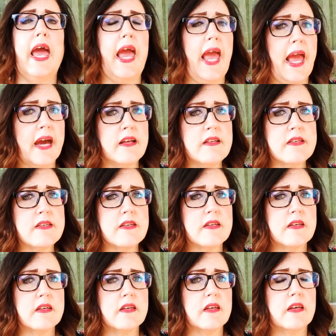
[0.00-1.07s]
And
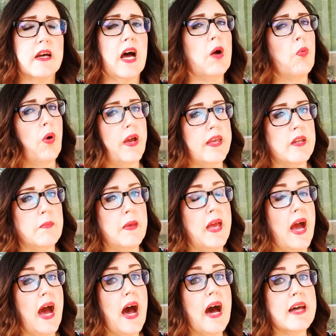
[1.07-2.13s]
I want you to be
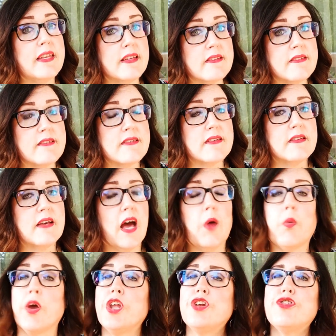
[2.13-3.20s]
honest. I
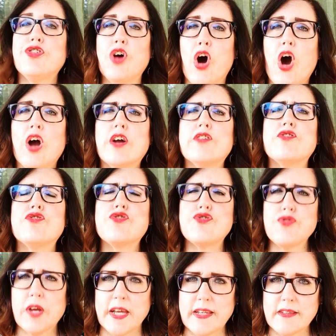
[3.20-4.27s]
want you to talk
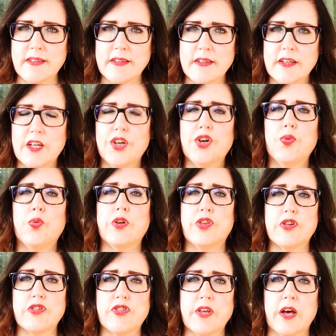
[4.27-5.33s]
straight with
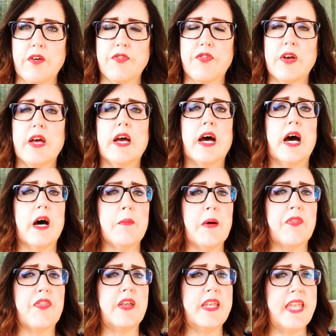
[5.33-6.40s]
yourself about the